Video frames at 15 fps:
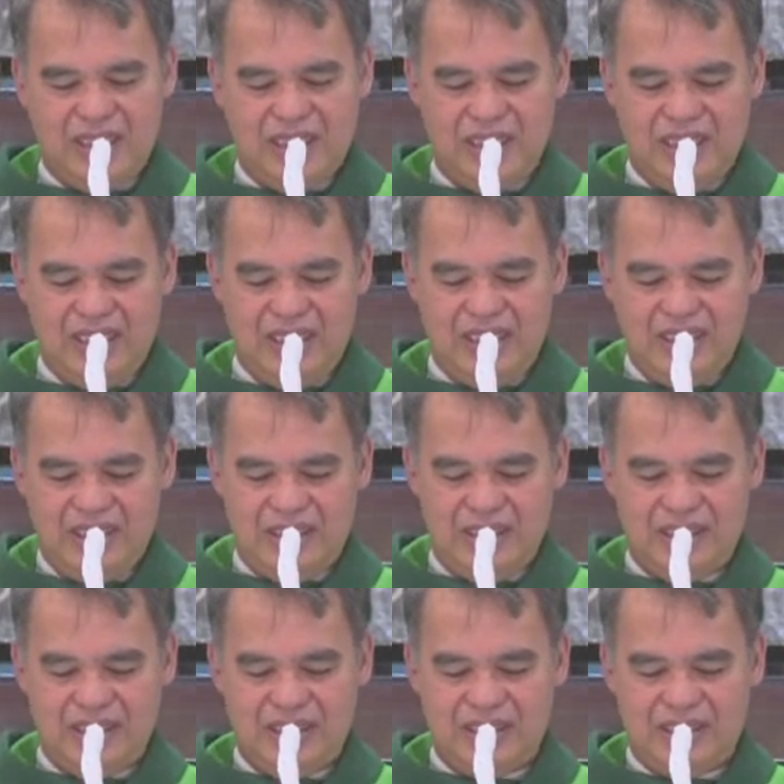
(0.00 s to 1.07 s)

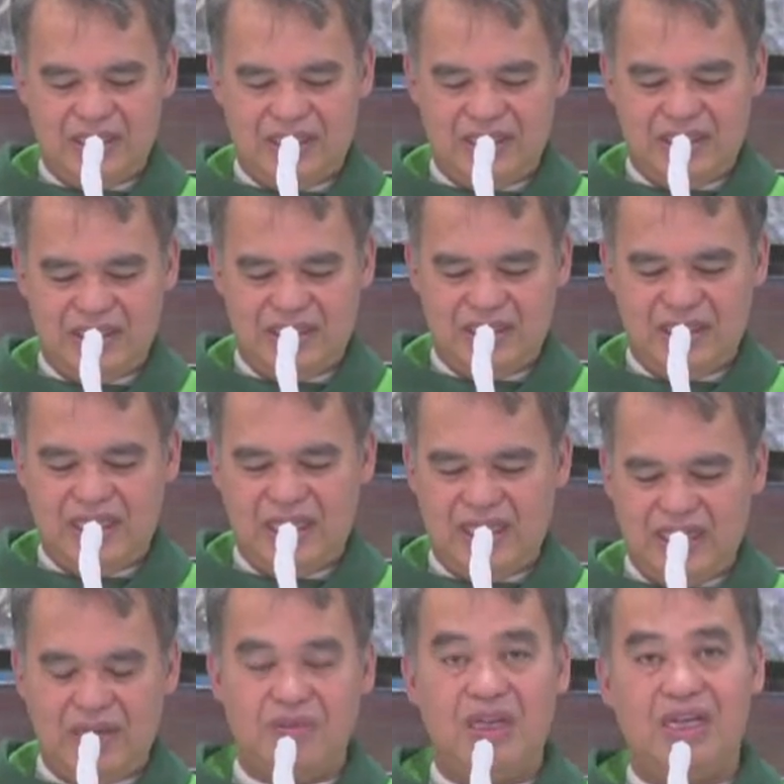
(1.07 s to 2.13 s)
is their
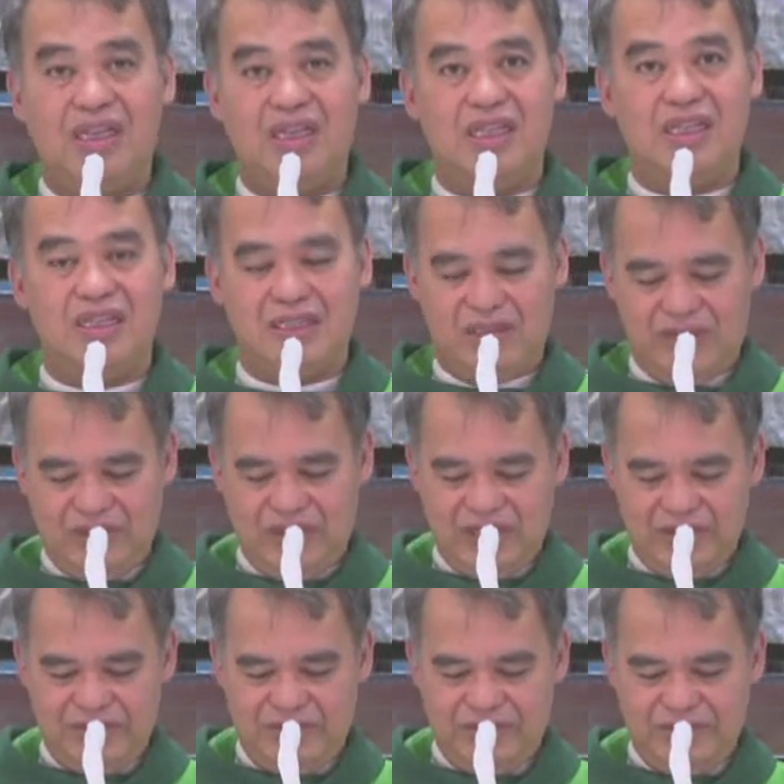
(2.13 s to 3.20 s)
inability to
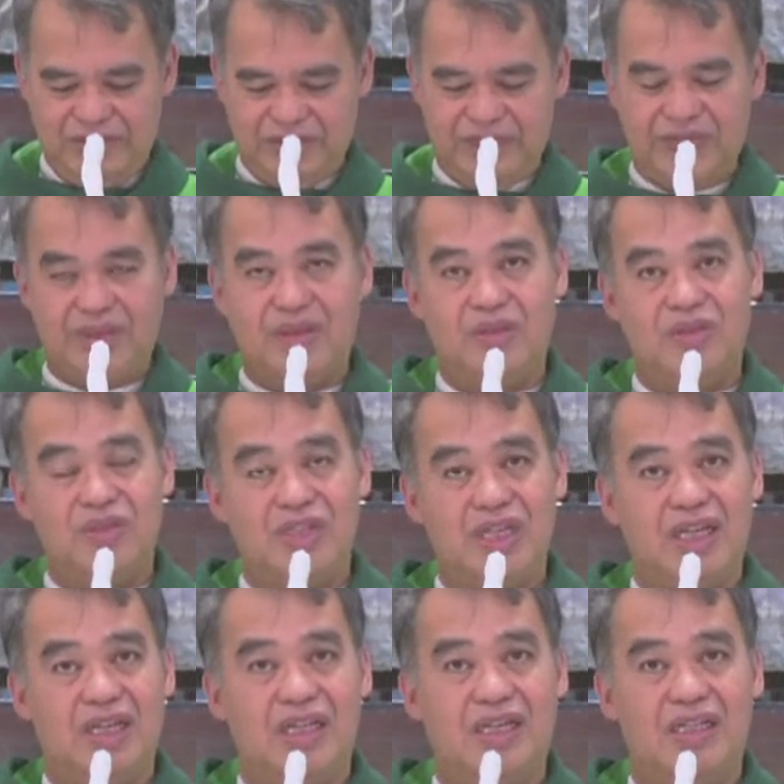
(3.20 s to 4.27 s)
give, to
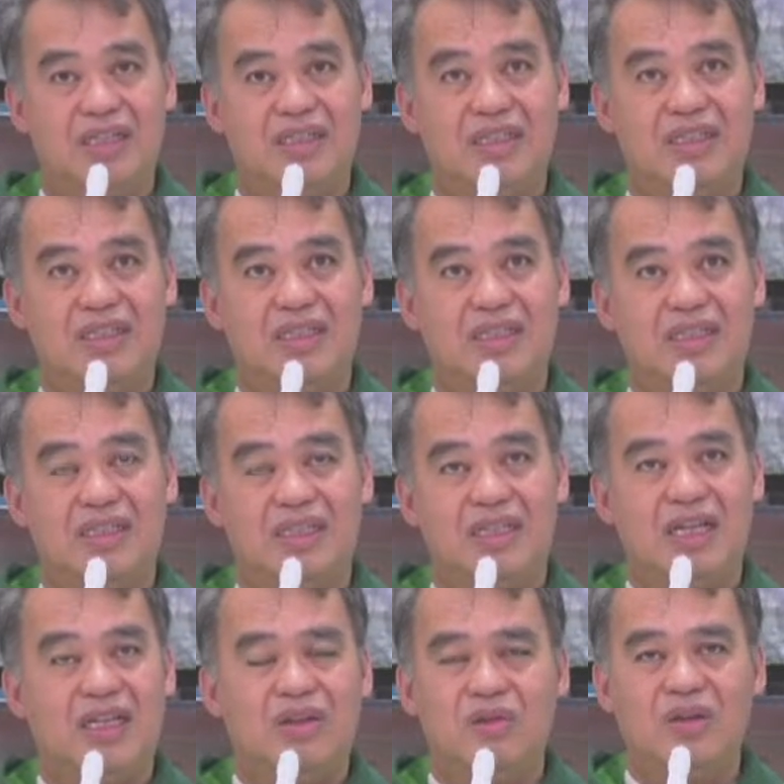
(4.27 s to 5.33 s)
share,
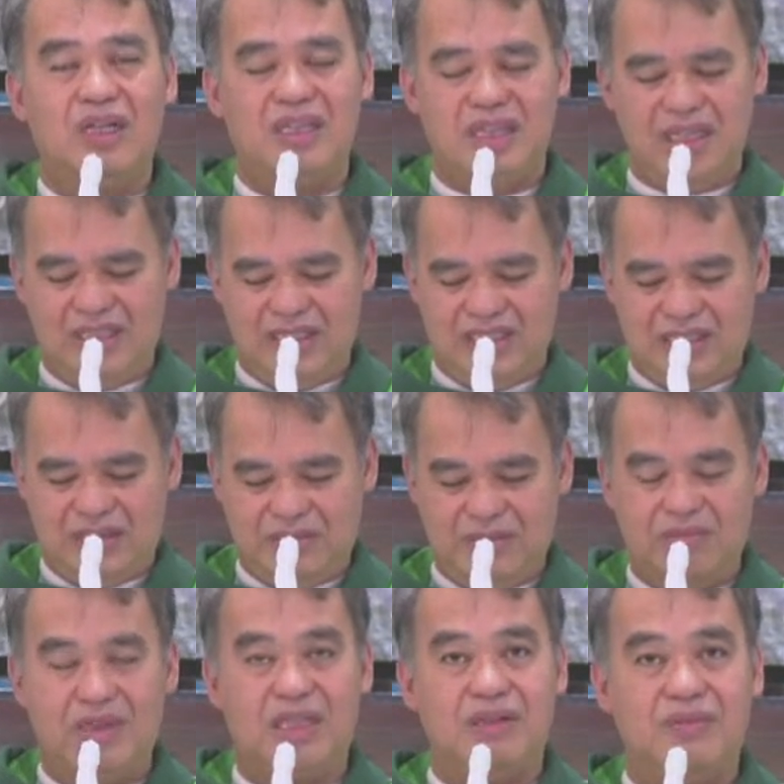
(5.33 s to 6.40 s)
not only things,
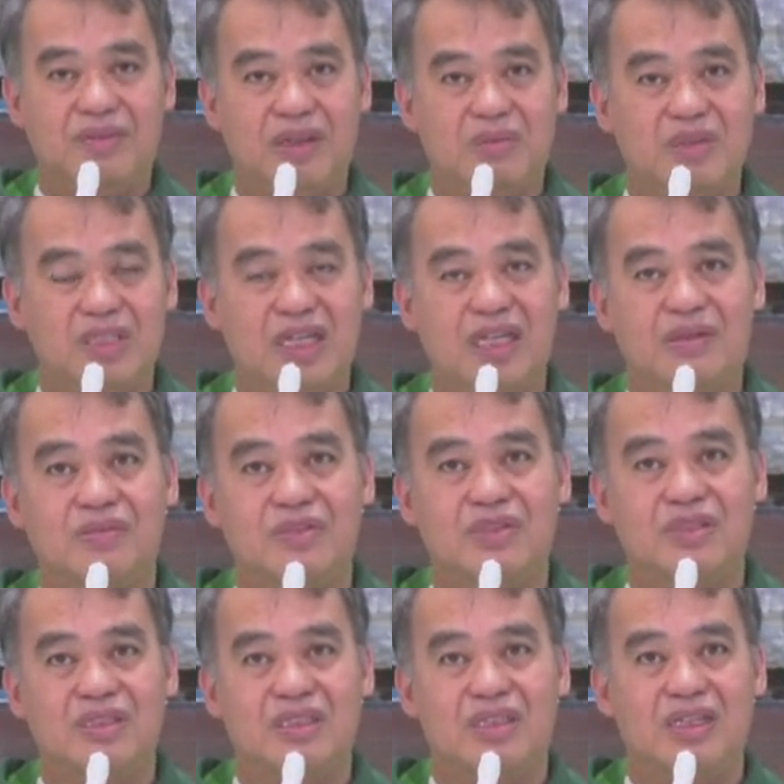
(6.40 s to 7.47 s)
but of
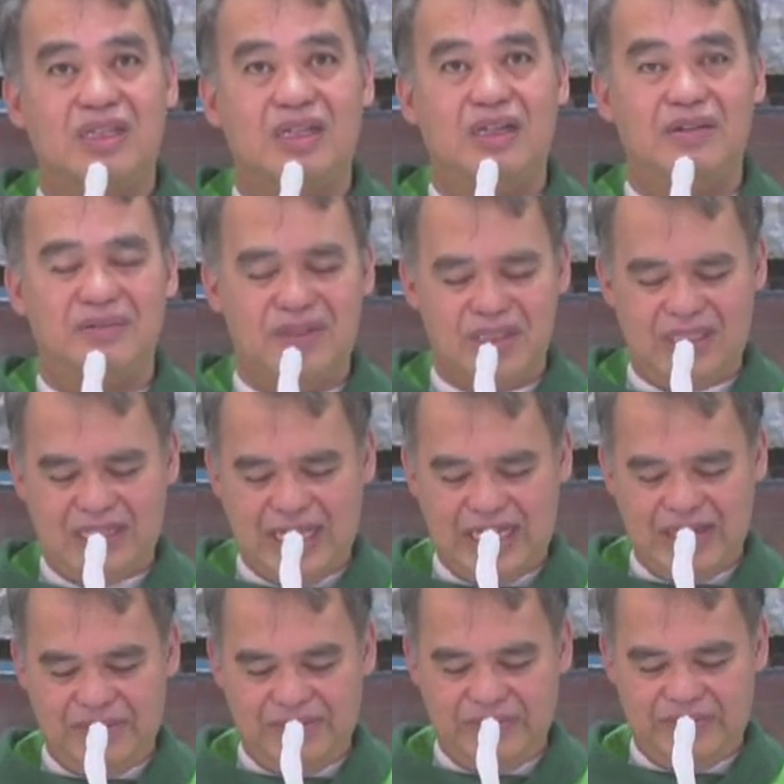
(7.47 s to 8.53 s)
themselves, of their
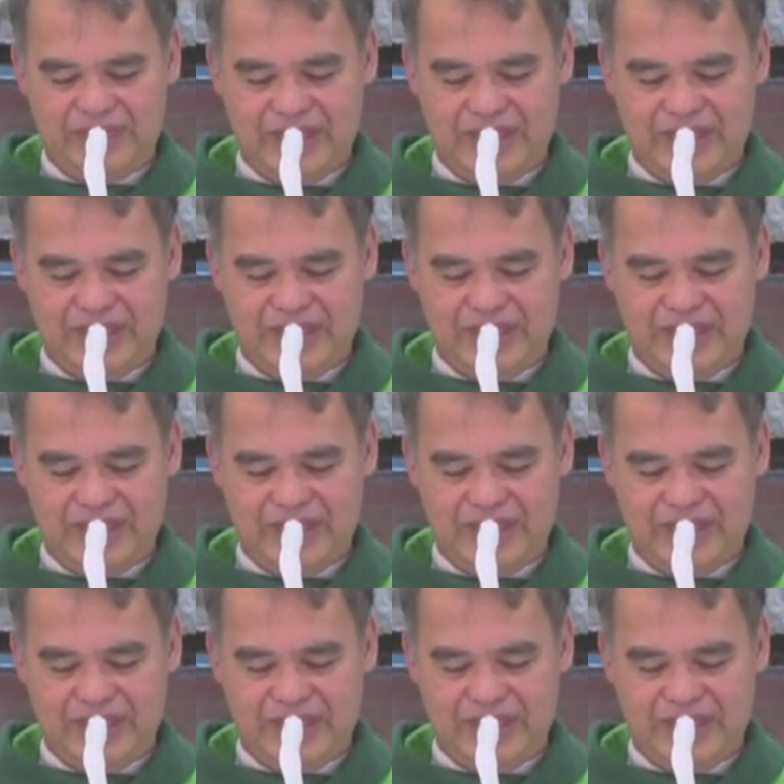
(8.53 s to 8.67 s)
time.